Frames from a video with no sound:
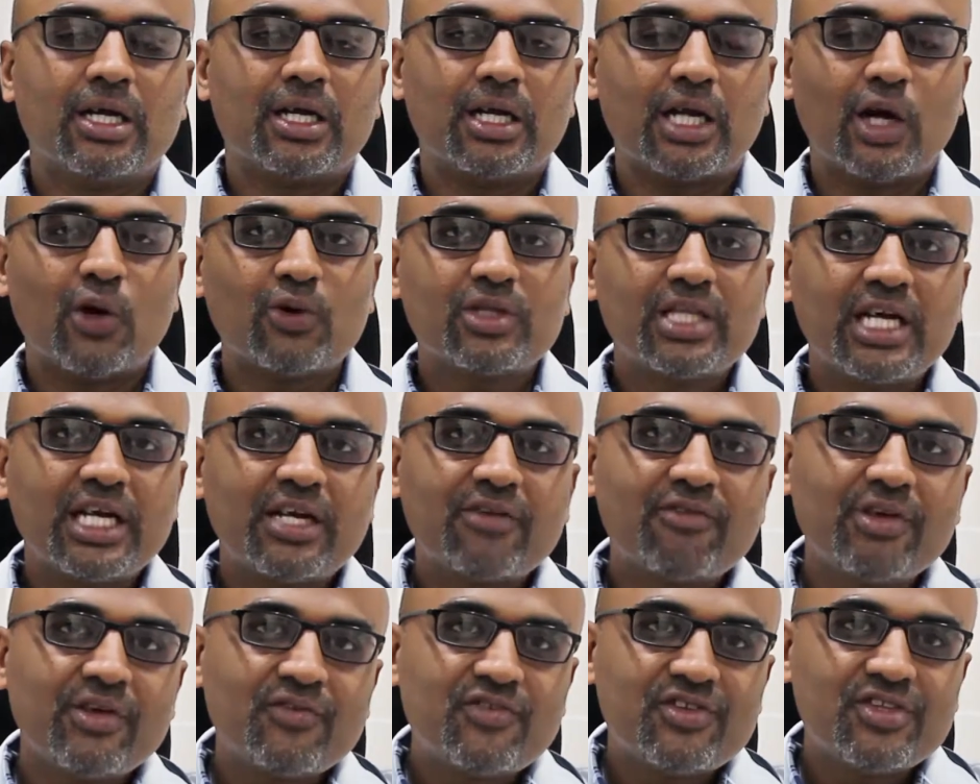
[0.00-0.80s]
Now
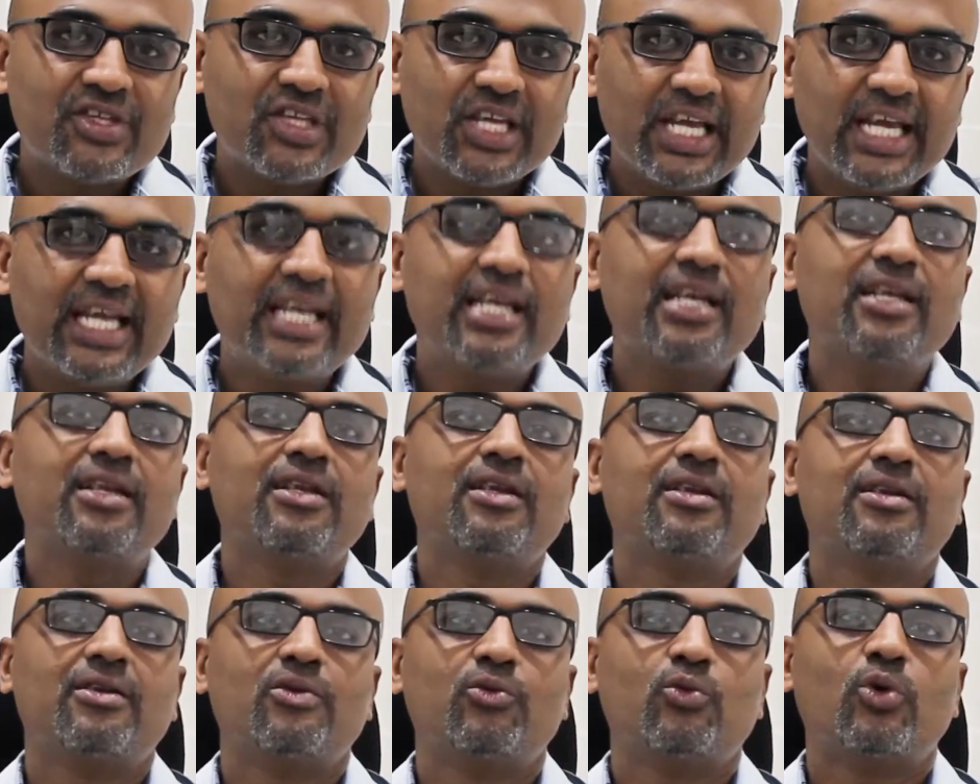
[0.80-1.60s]
that we've
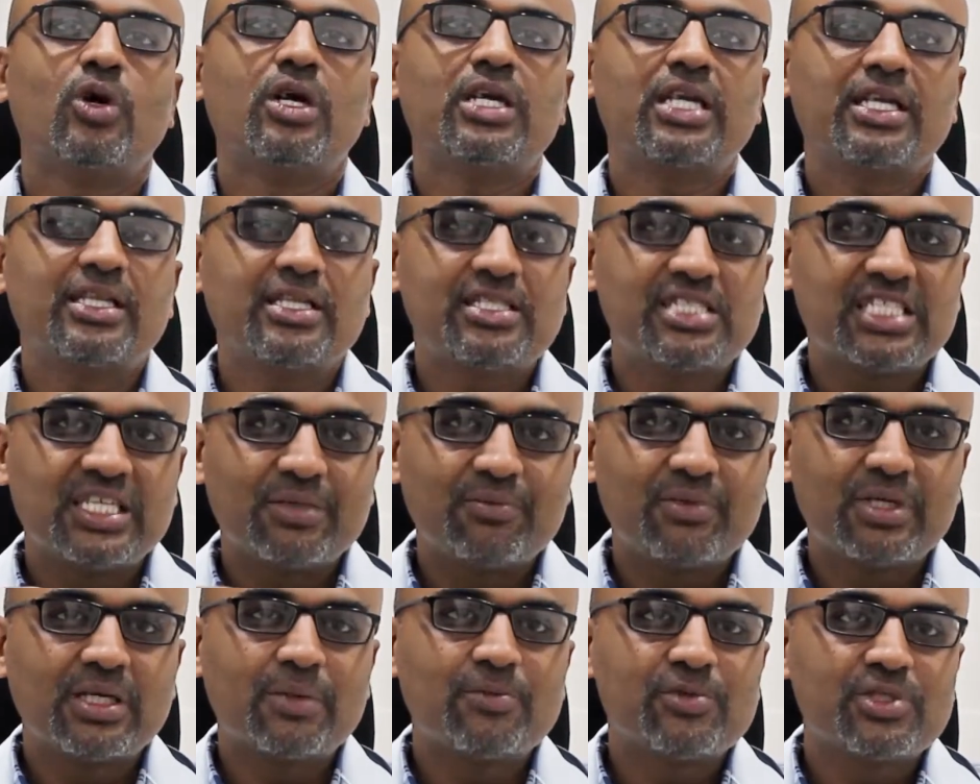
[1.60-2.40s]
seen what are the
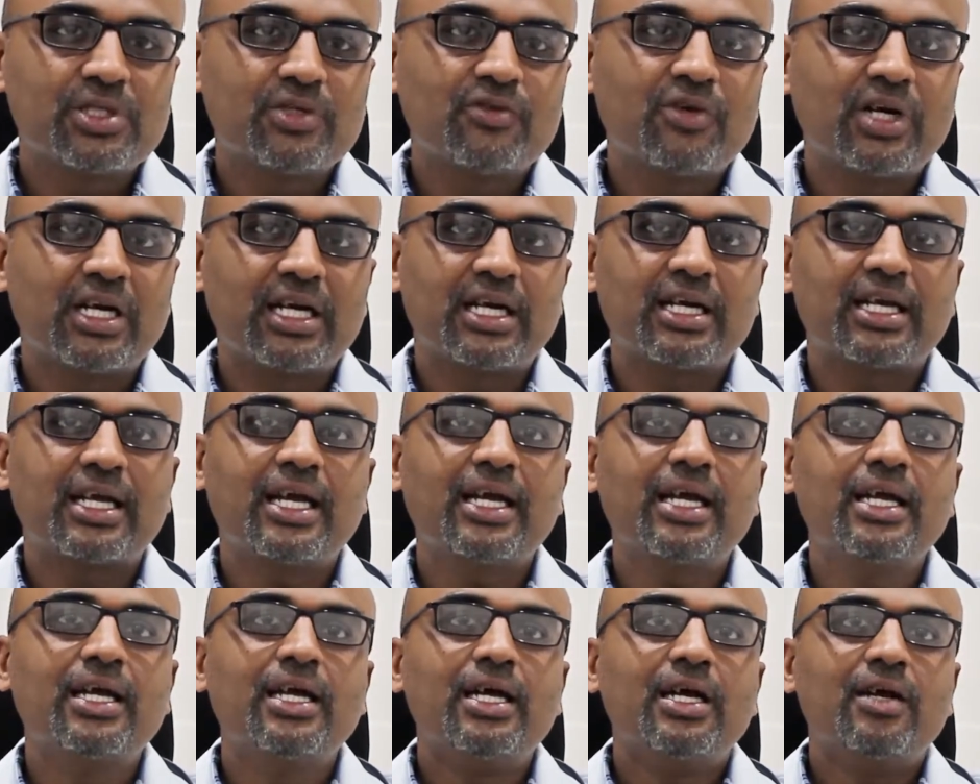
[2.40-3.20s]
symptoms of heart
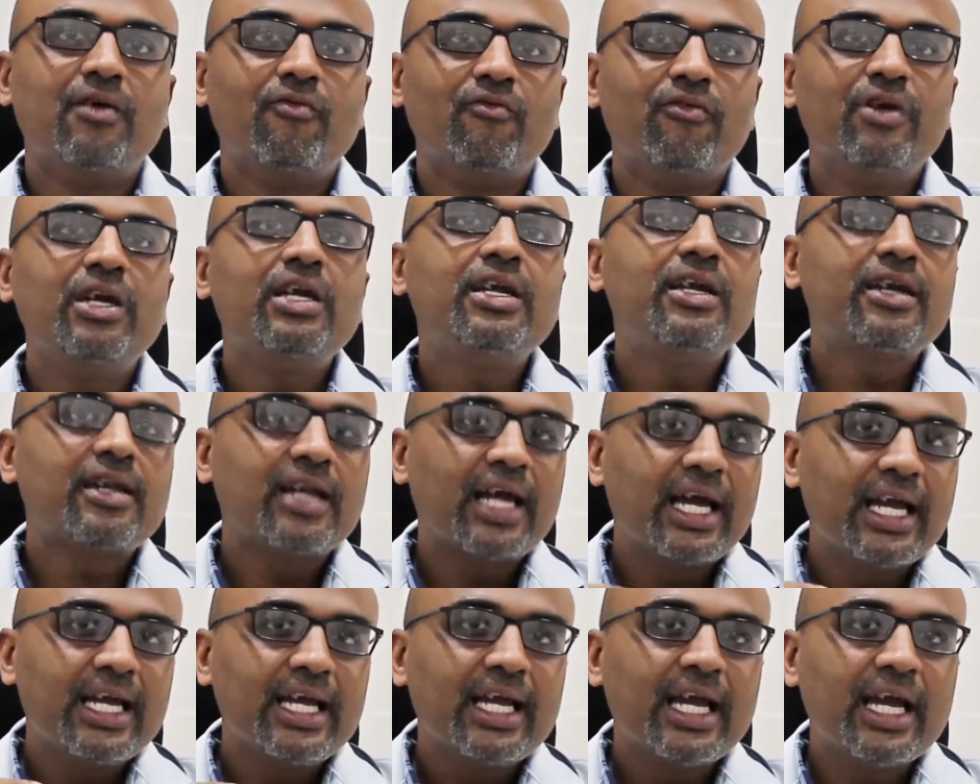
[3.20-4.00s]
attack, we'll
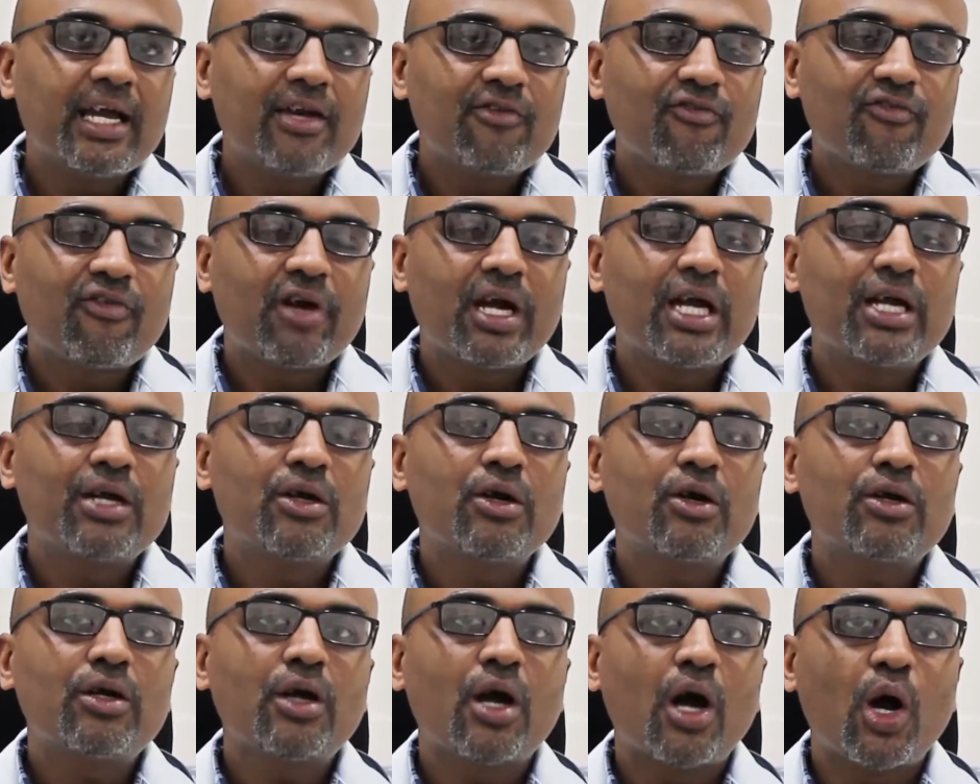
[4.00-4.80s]
try and find
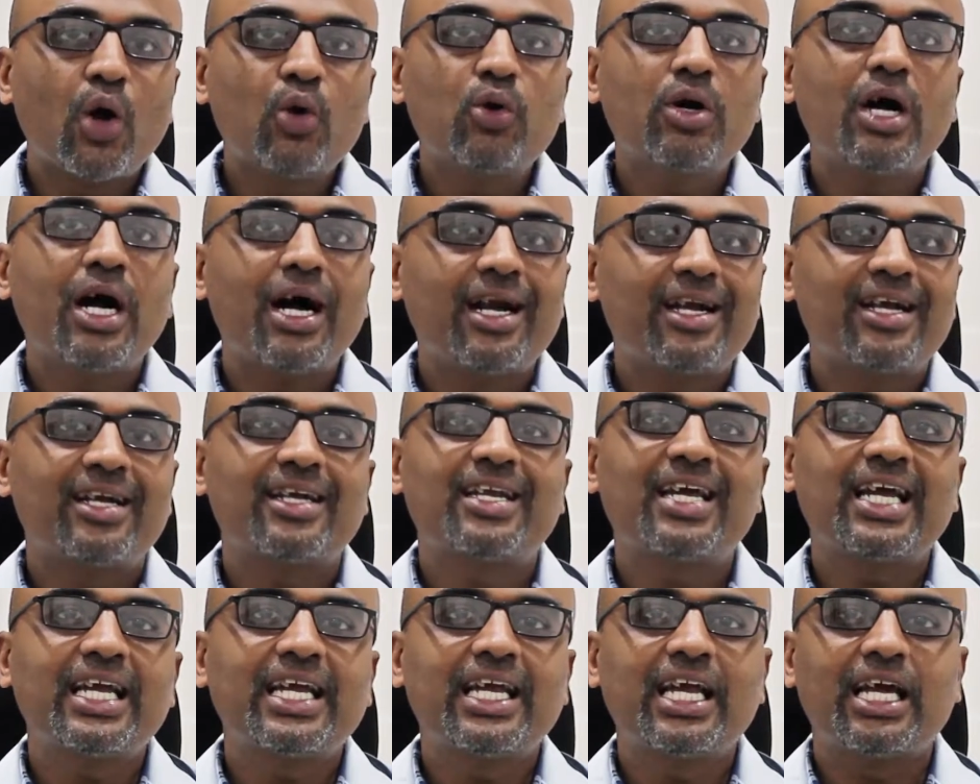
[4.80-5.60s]
out how heart
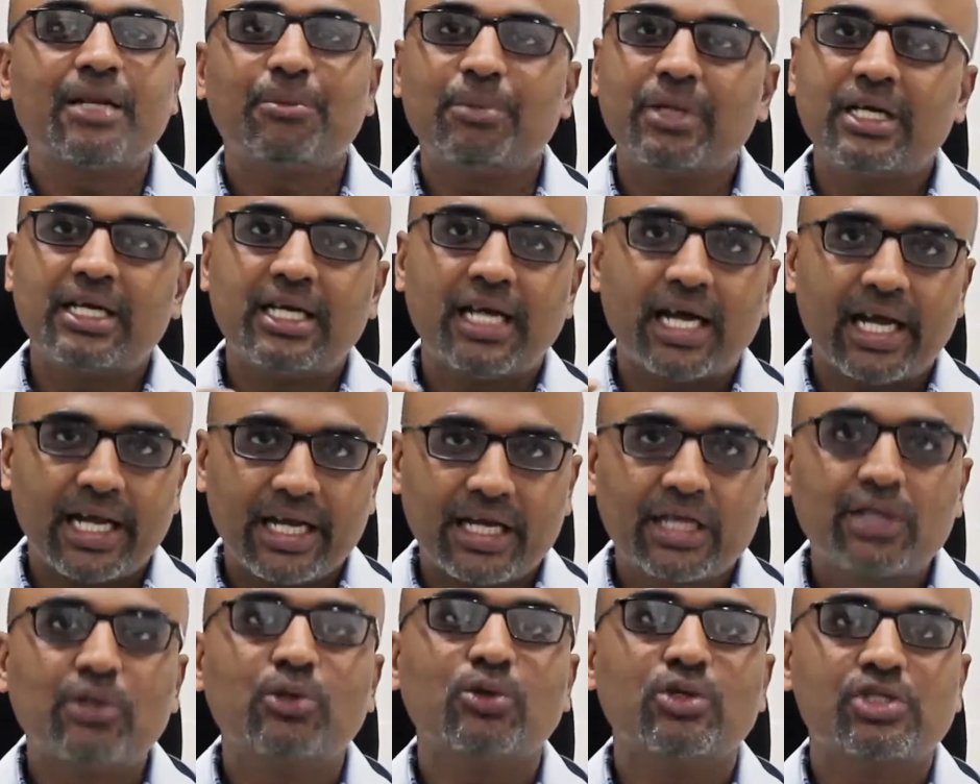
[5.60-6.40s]
attack can be
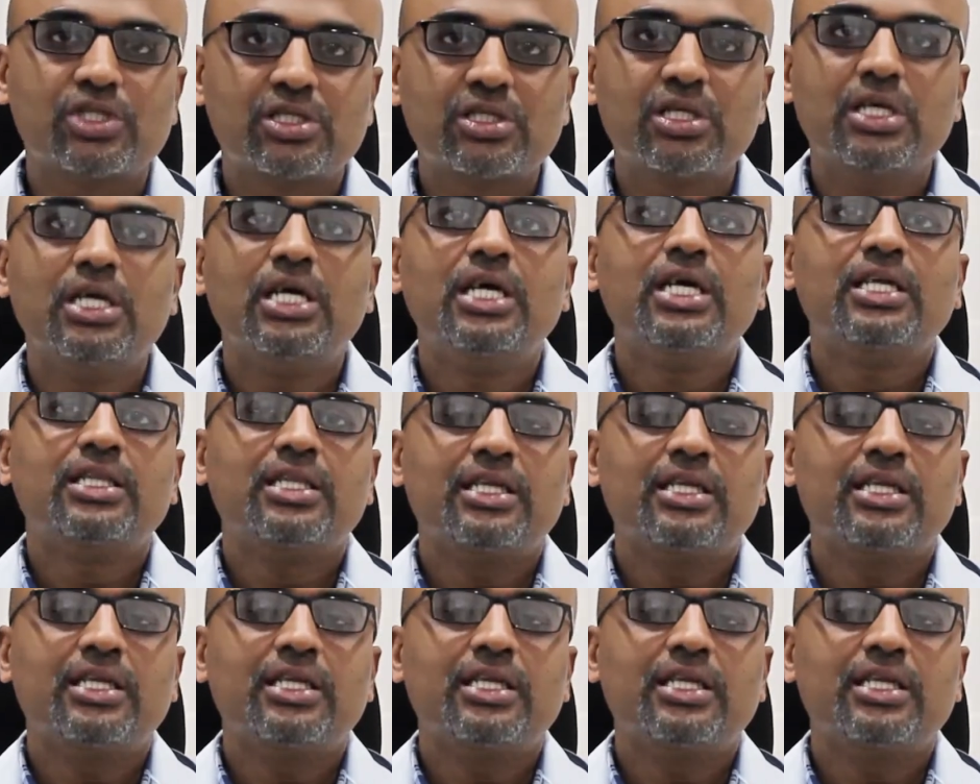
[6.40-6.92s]
diagnosed.